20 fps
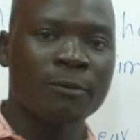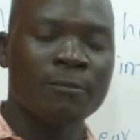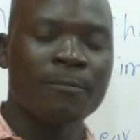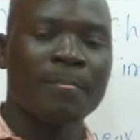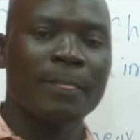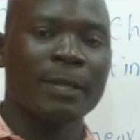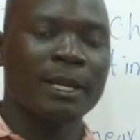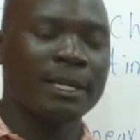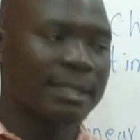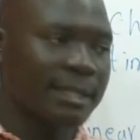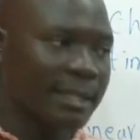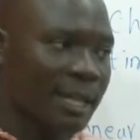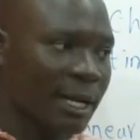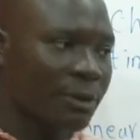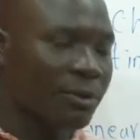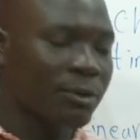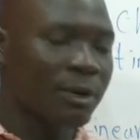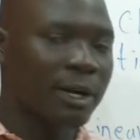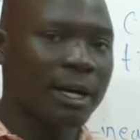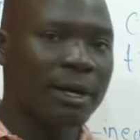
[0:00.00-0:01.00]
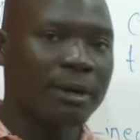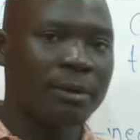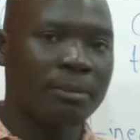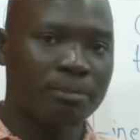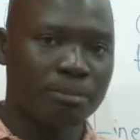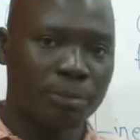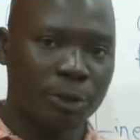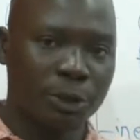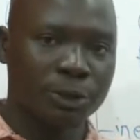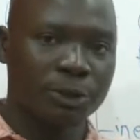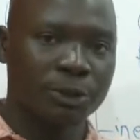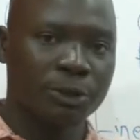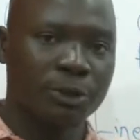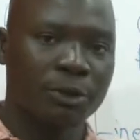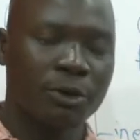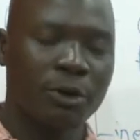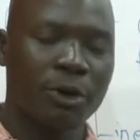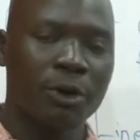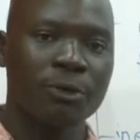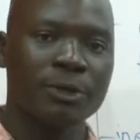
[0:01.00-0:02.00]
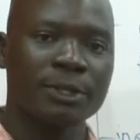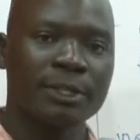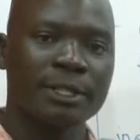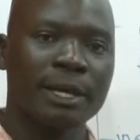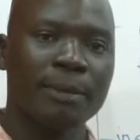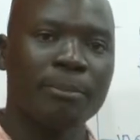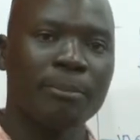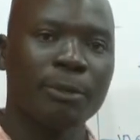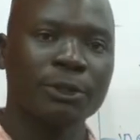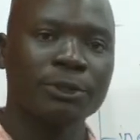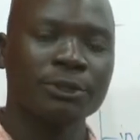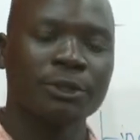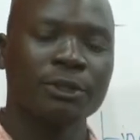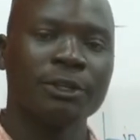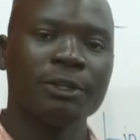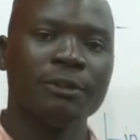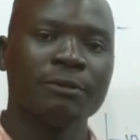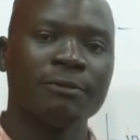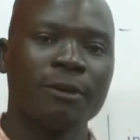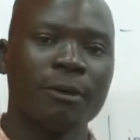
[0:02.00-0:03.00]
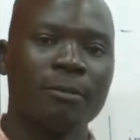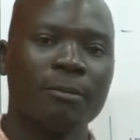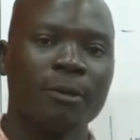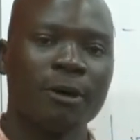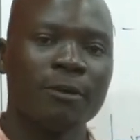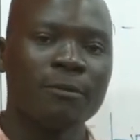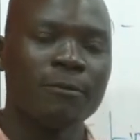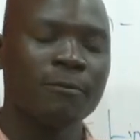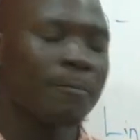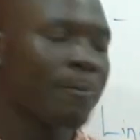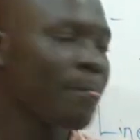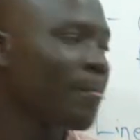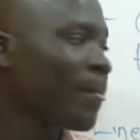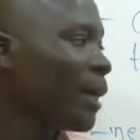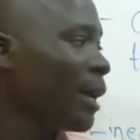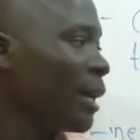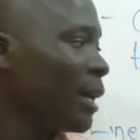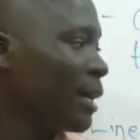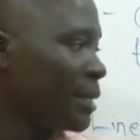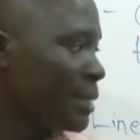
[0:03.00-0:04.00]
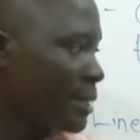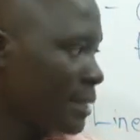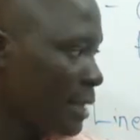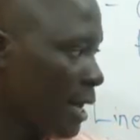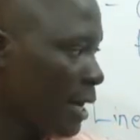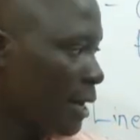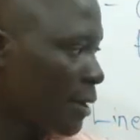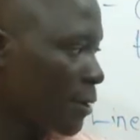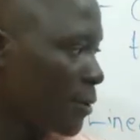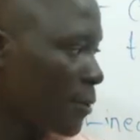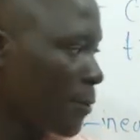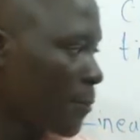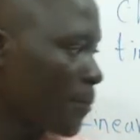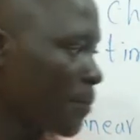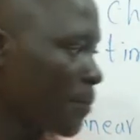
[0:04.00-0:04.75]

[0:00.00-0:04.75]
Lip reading: of a circular motion, or we say motion in form of a circle.